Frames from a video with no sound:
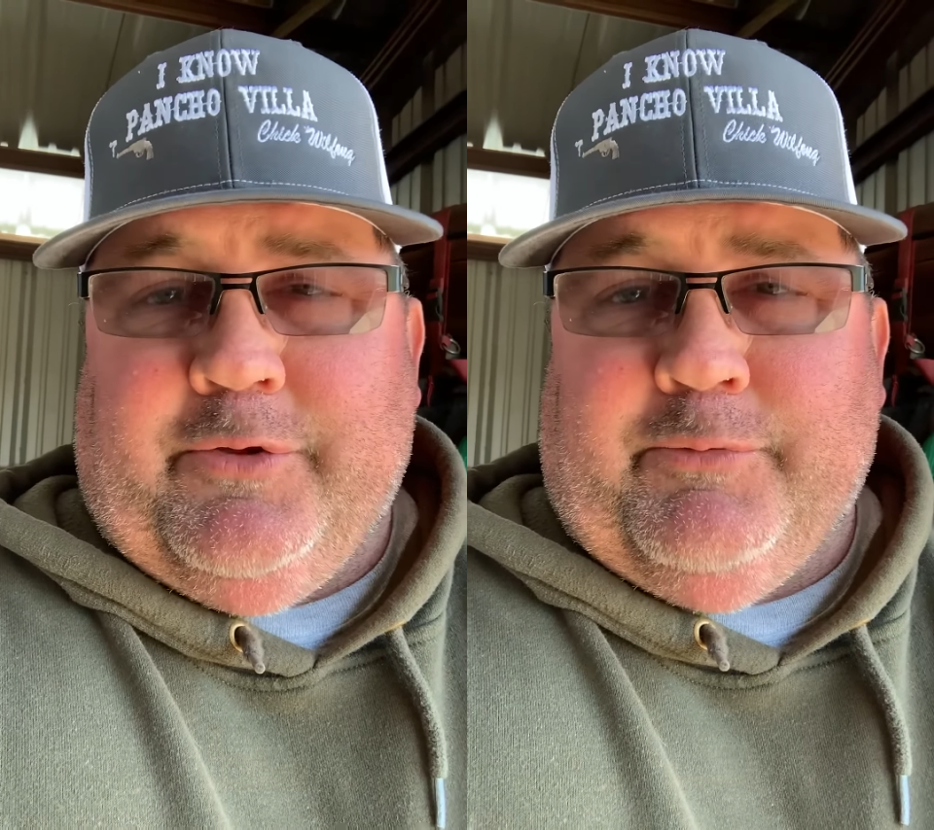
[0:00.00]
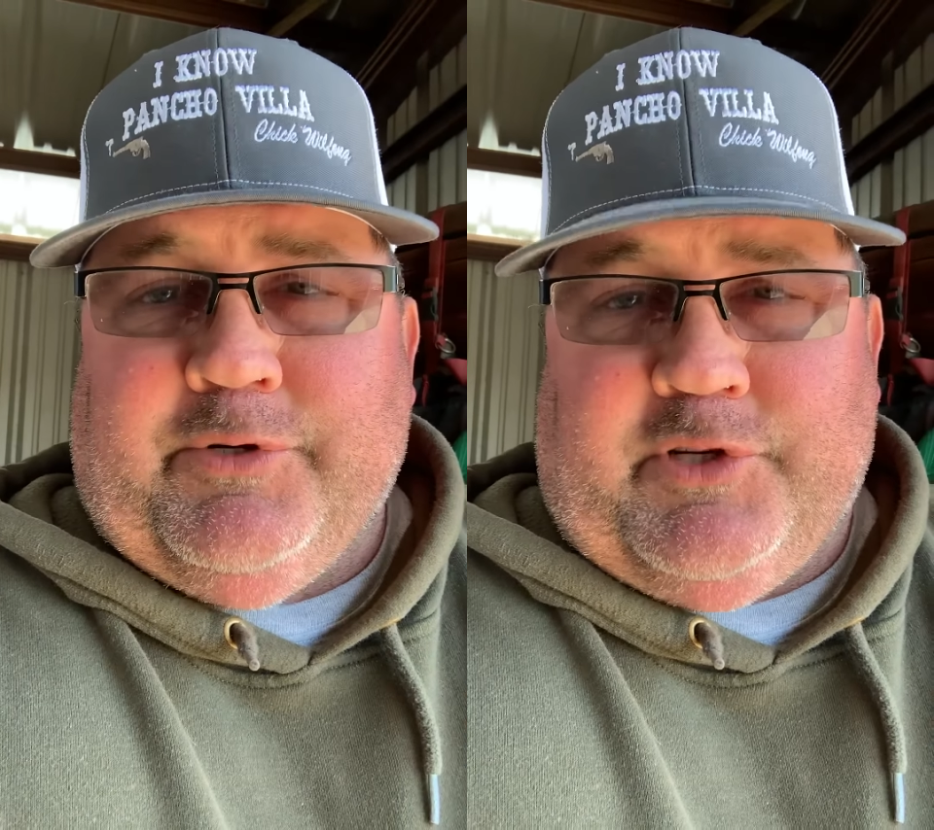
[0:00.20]

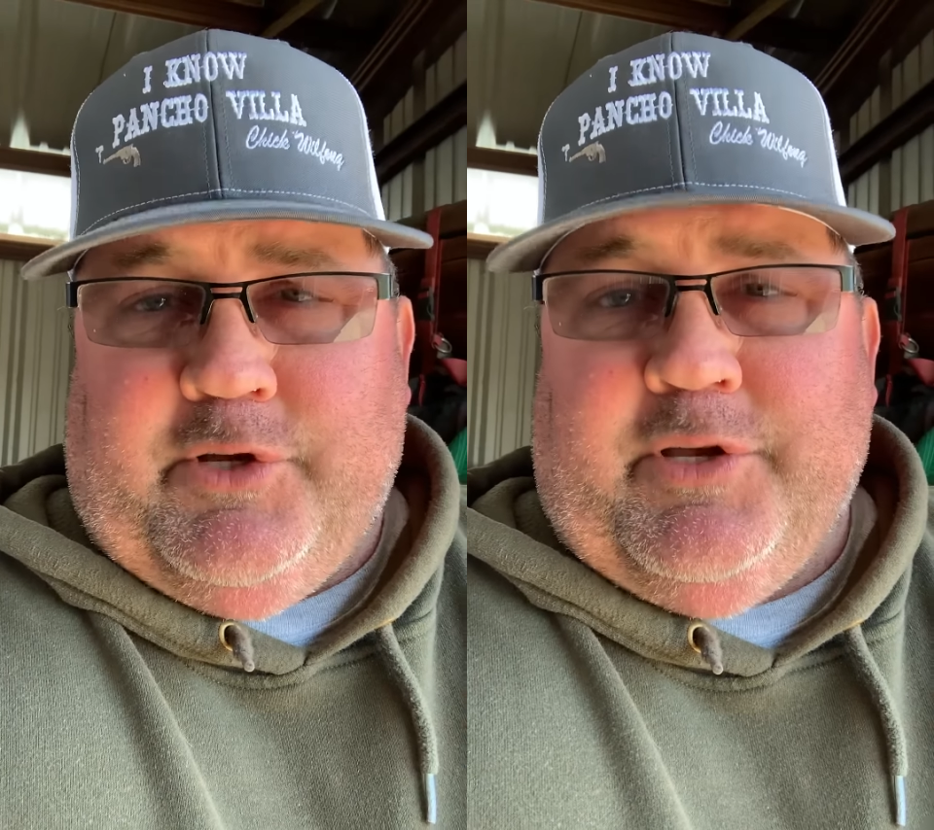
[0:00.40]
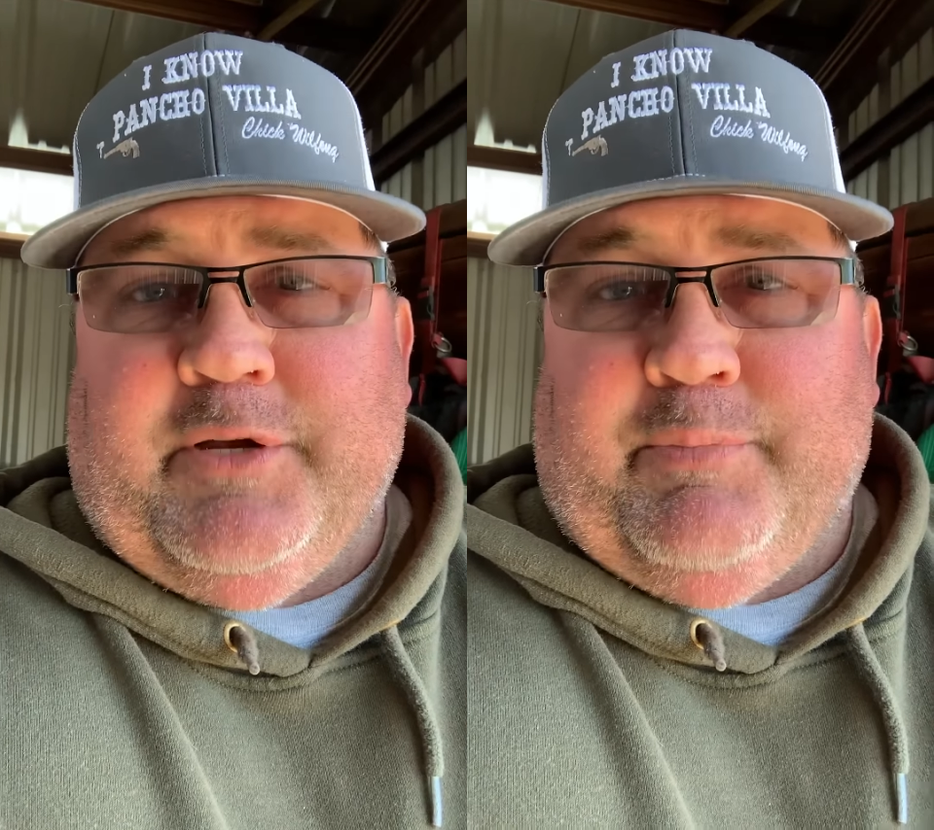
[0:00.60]
They're
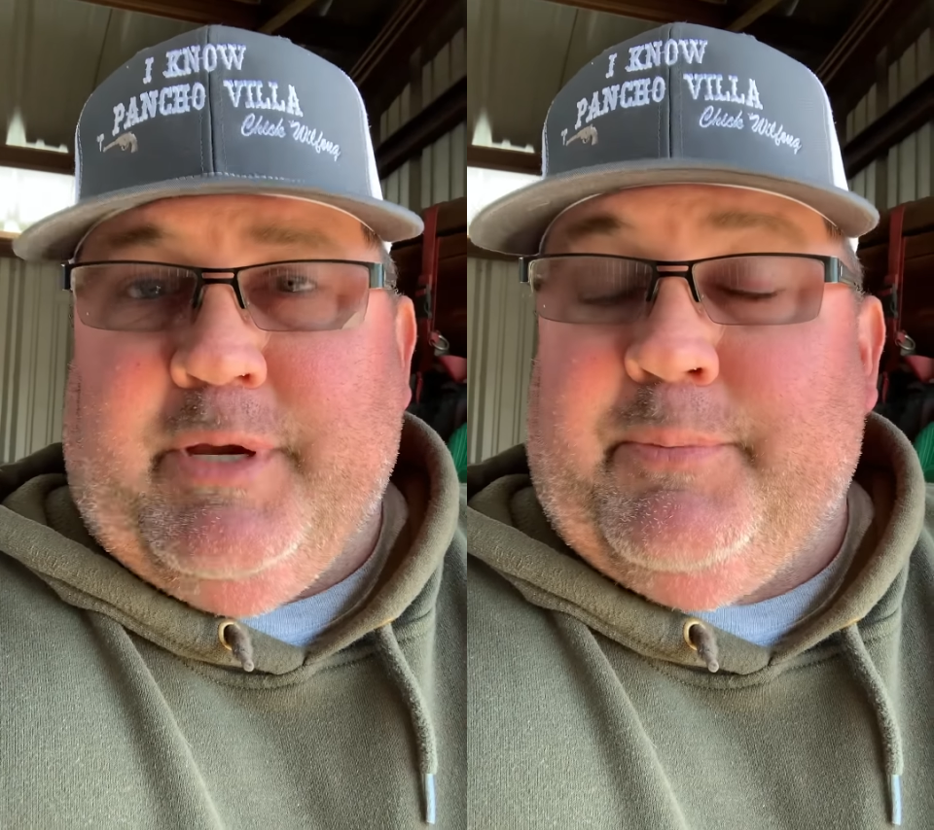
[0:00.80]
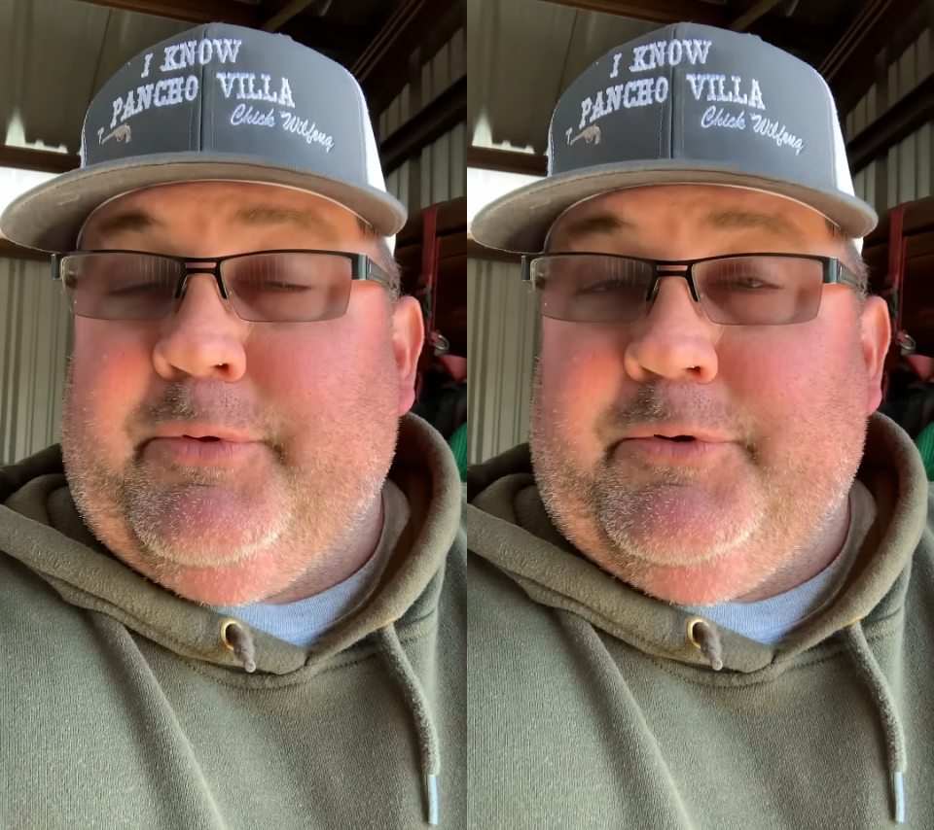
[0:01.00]
resilient
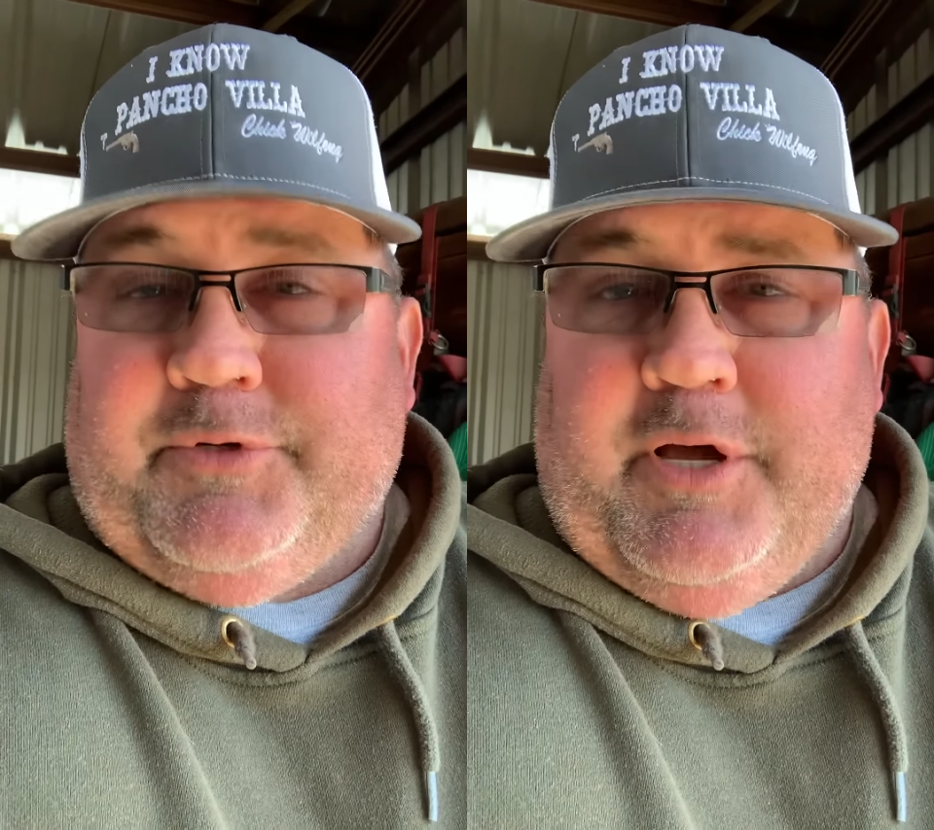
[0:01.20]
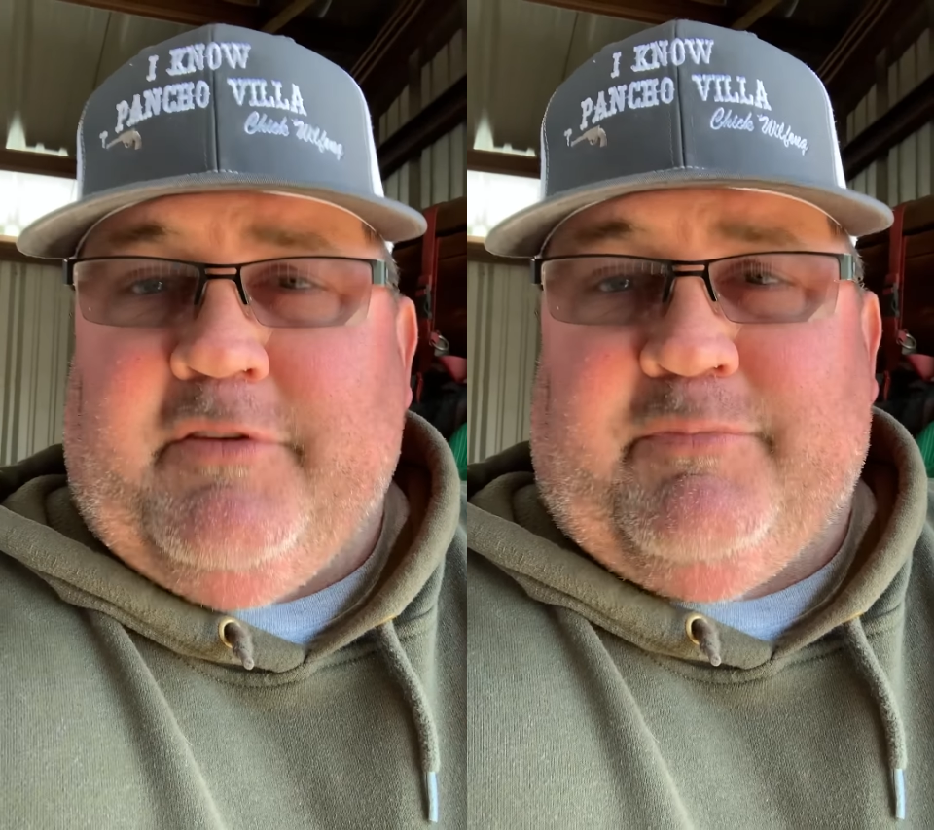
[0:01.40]
people. They're
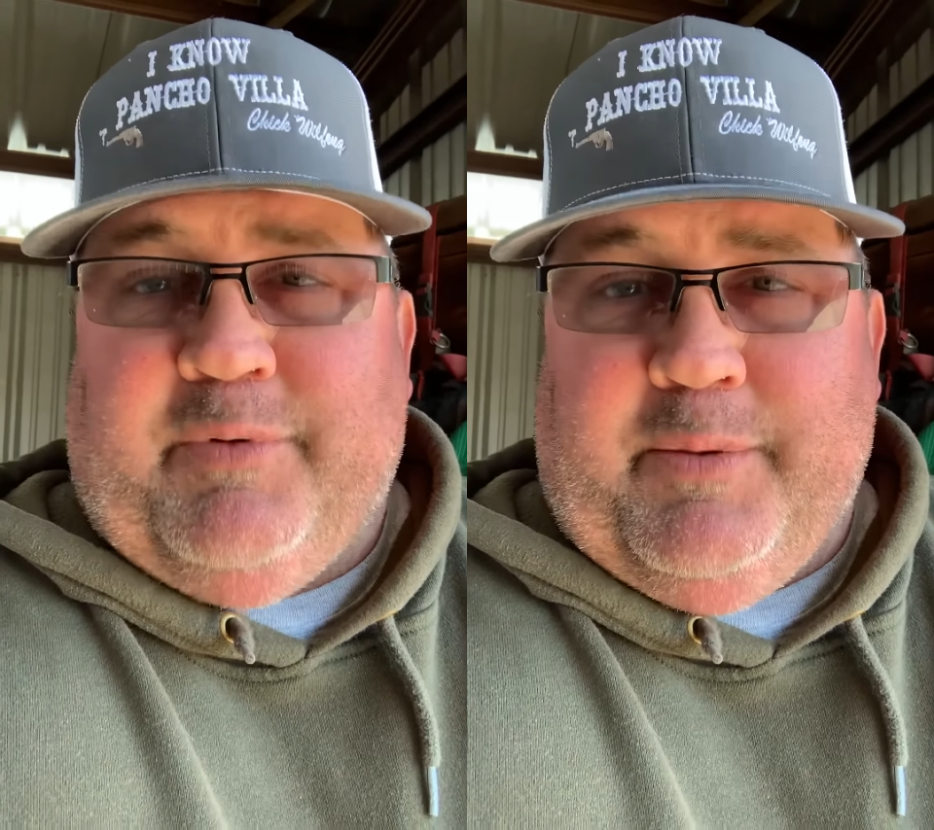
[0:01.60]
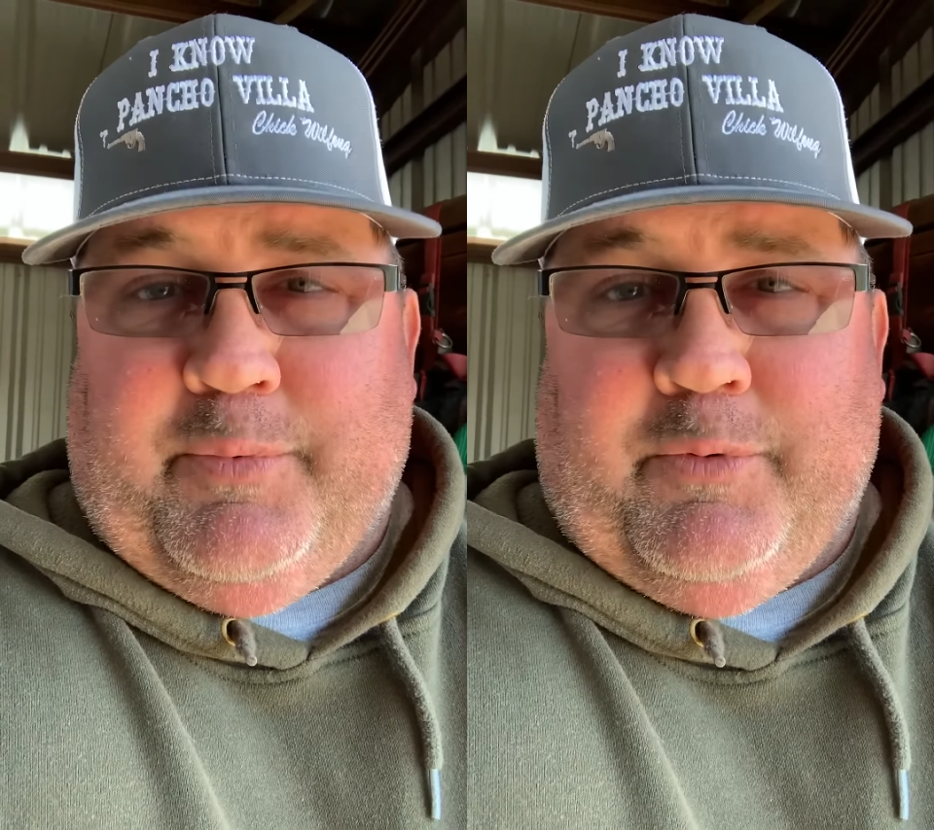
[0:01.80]
tough
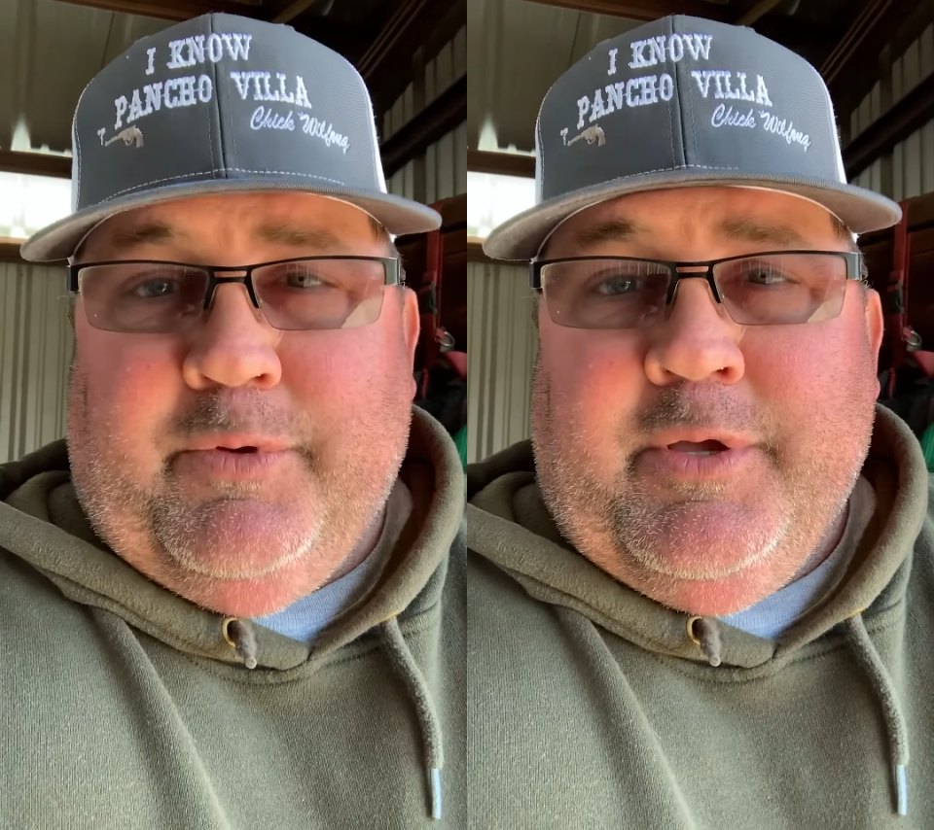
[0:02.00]
people.